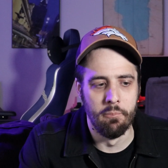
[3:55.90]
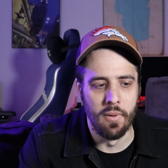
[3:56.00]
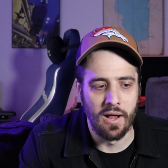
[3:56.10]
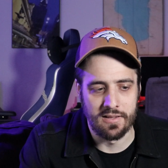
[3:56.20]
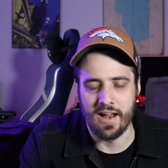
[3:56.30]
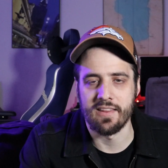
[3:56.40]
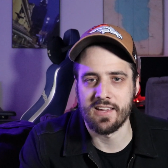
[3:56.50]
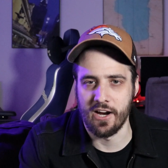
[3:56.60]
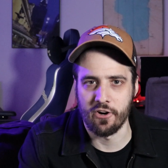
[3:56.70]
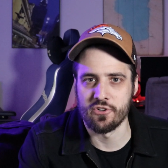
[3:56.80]
A lot of the
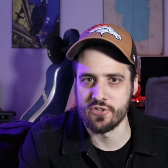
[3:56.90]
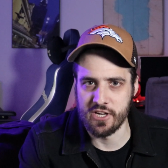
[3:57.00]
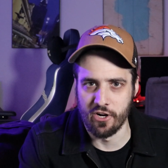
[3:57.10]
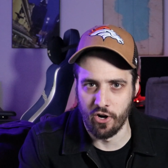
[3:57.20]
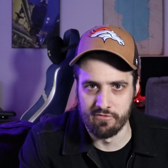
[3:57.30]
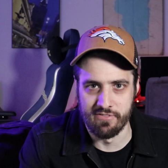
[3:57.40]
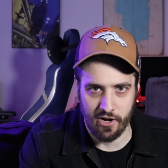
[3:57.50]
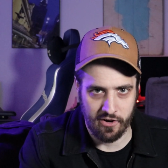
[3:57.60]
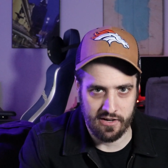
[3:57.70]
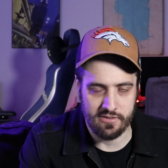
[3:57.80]
characters here are
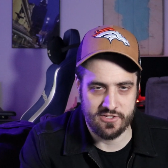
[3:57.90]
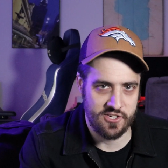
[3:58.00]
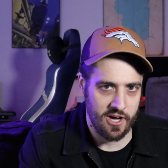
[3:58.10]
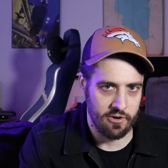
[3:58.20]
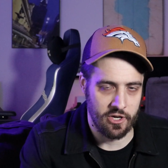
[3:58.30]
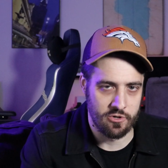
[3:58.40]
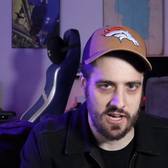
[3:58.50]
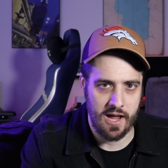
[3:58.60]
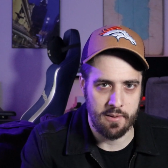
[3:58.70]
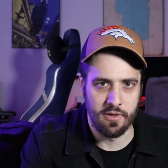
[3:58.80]
very
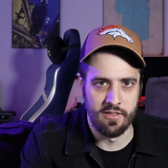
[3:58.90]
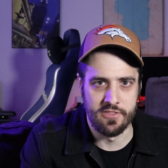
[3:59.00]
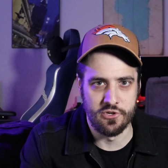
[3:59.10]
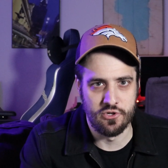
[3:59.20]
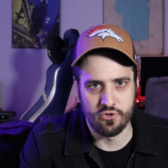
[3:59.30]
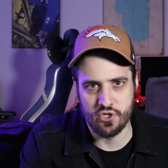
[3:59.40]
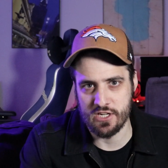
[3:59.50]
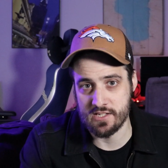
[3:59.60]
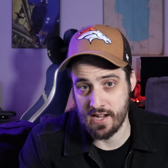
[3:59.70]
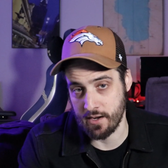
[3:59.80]
stereotype. The douchey
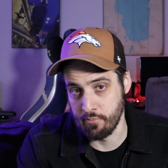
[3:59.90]
tech